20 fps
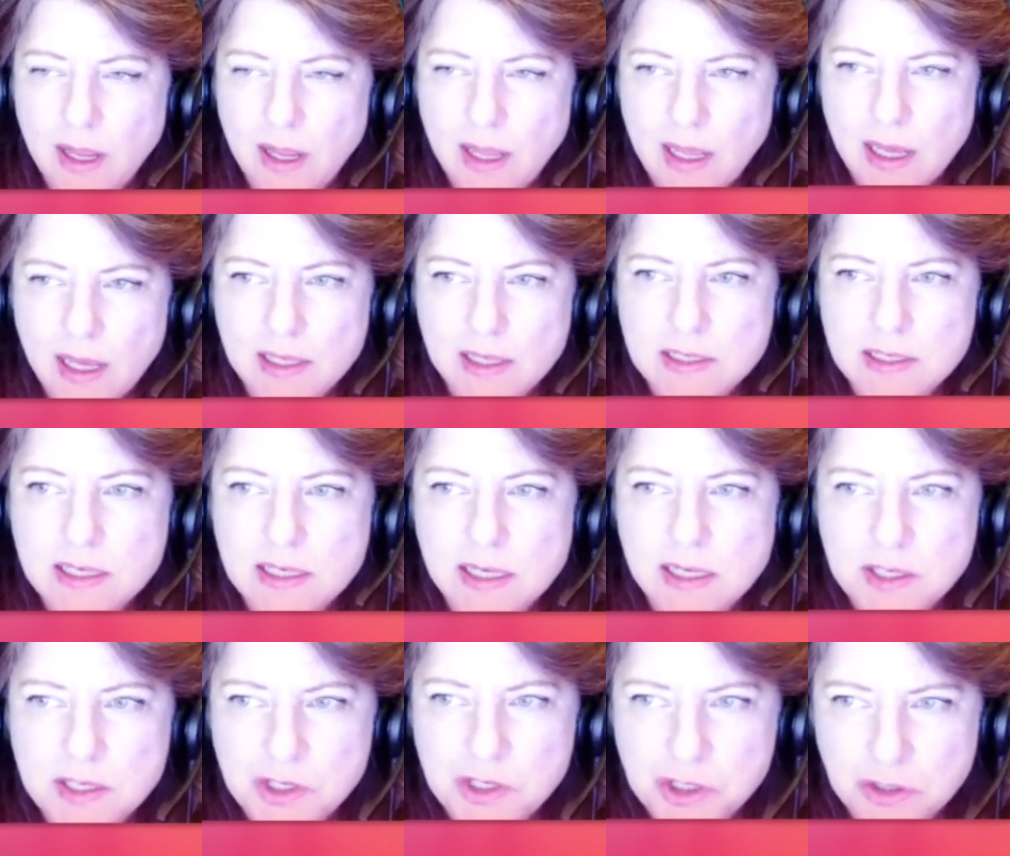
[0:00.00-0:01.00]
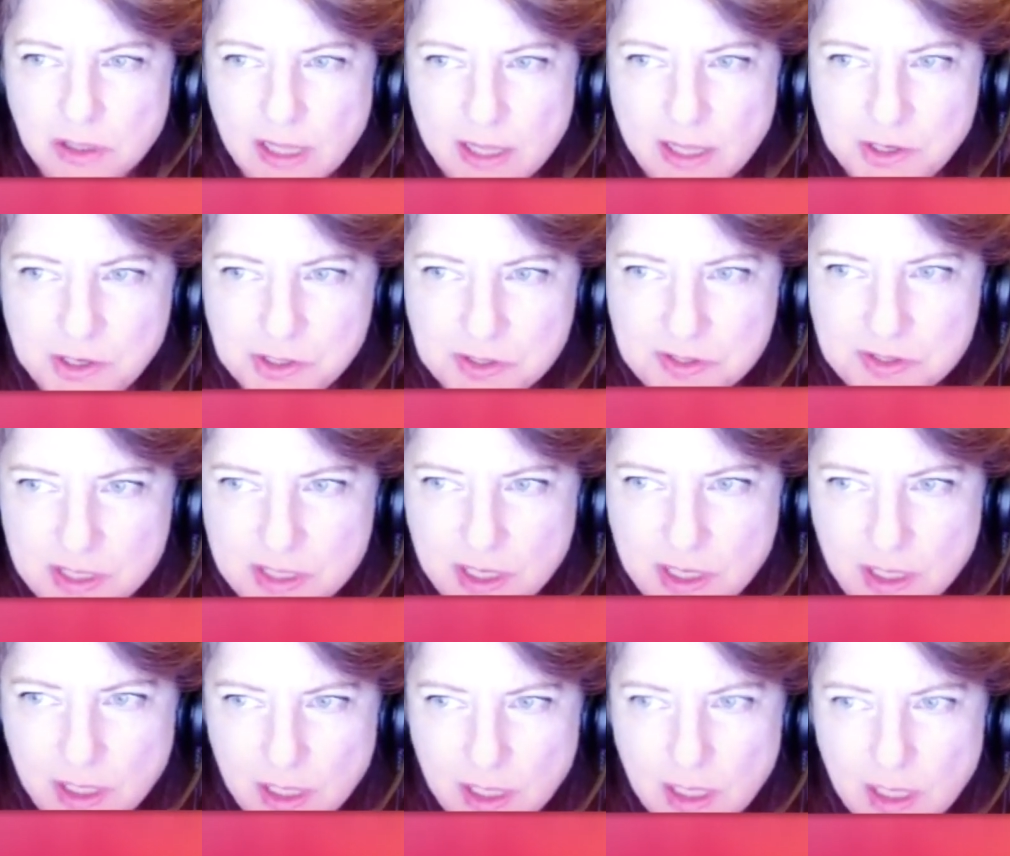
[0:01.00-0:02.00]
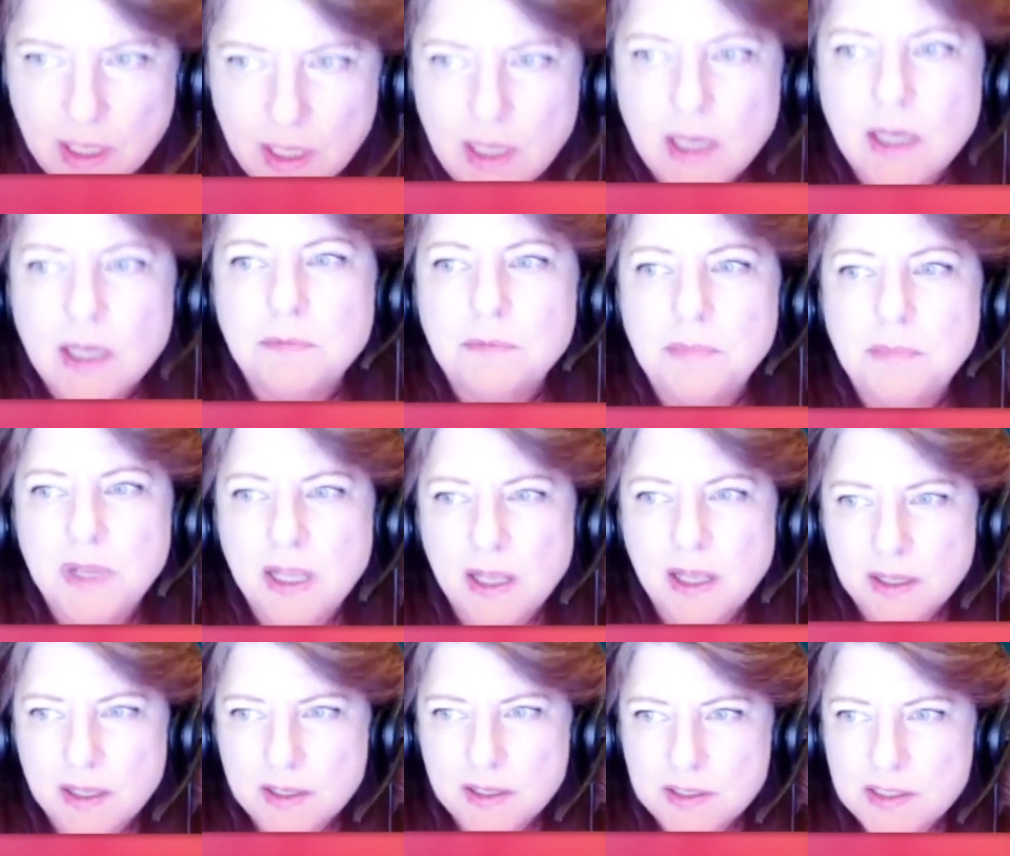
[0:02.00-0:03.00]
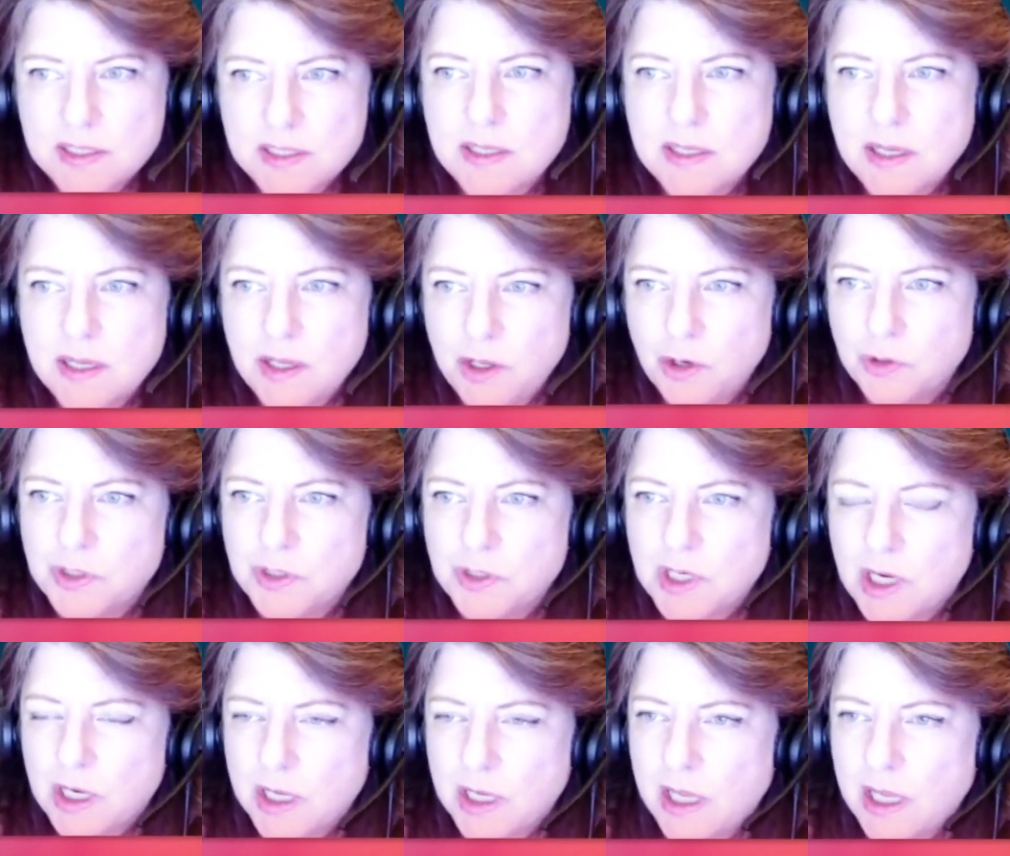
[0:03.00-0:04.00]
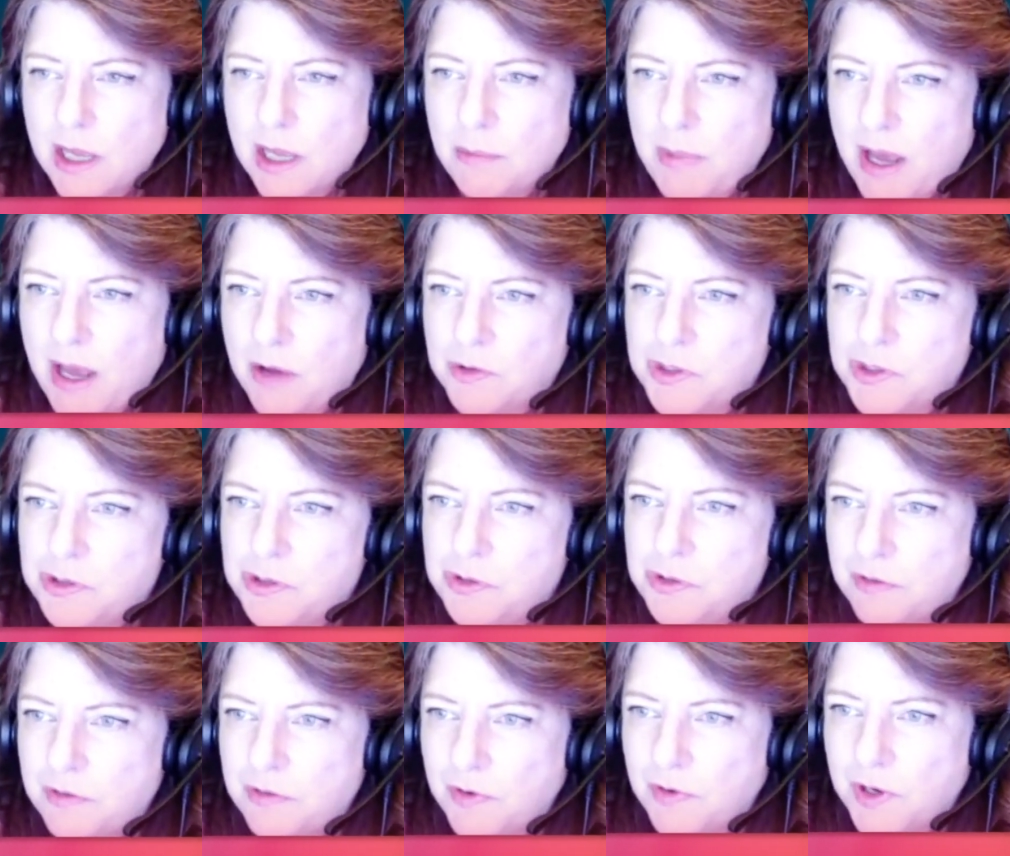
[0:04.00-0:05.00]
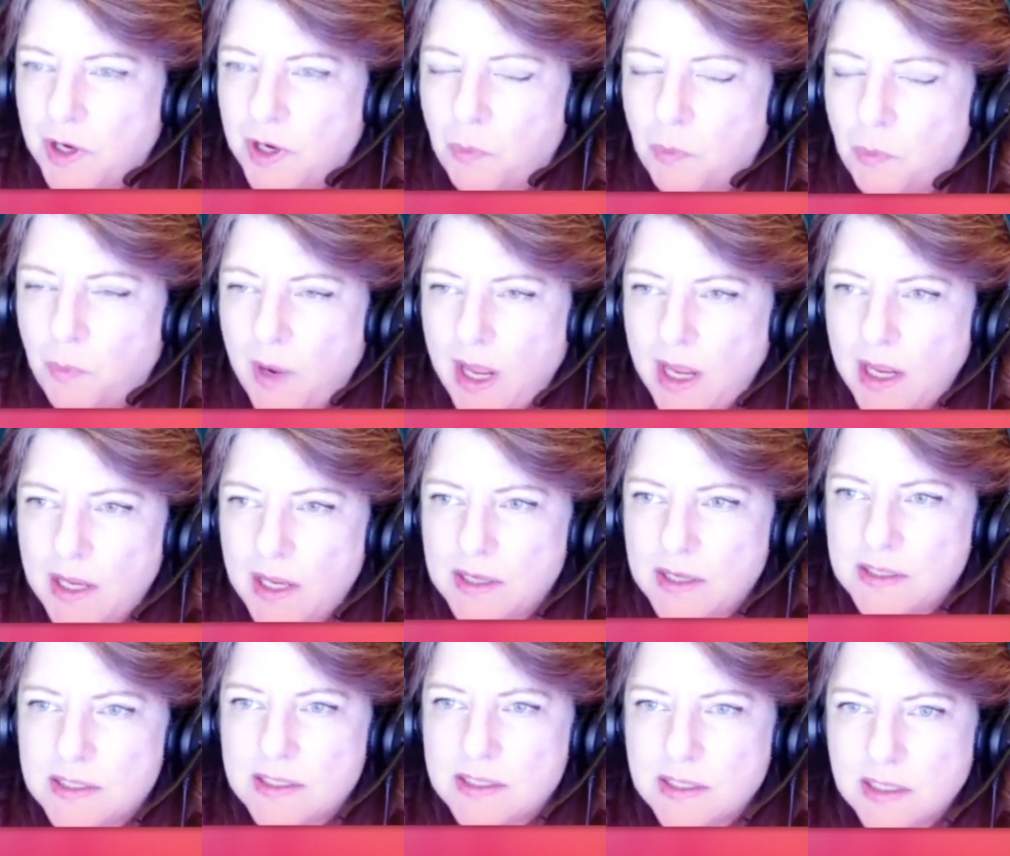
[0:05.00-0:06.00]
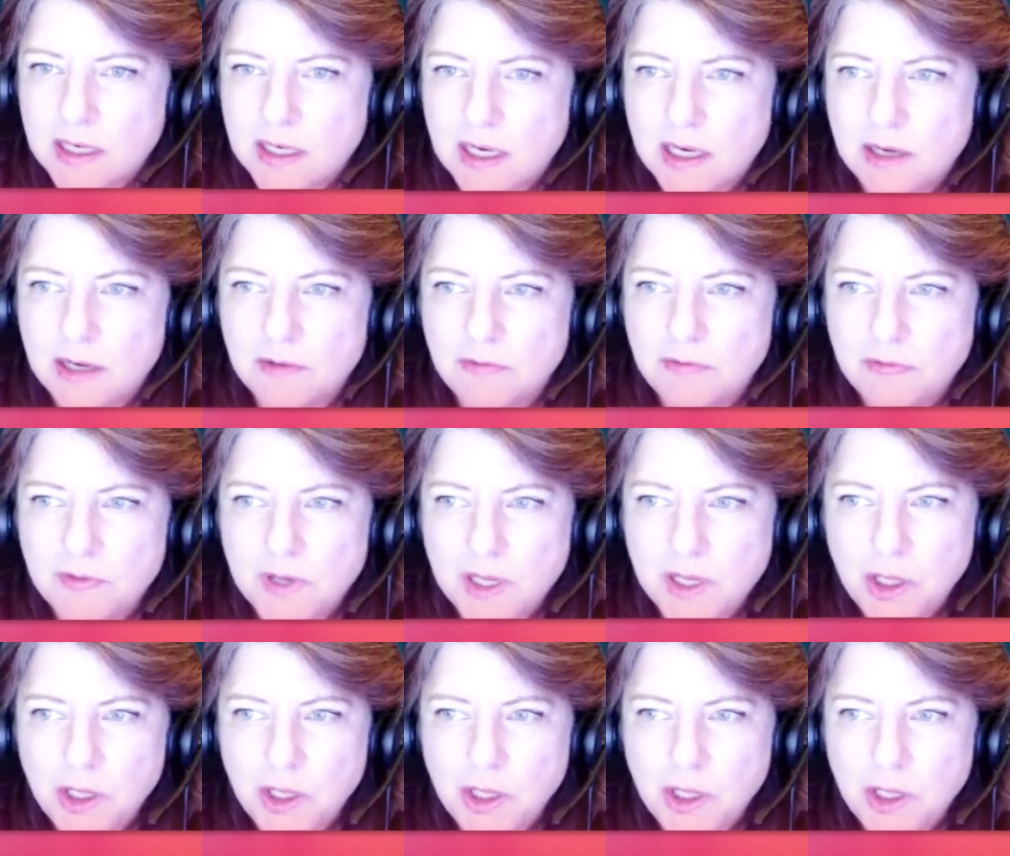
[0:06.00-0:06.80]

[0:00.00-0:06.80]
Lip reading: and a digital agency, because you're talking about two different ways of,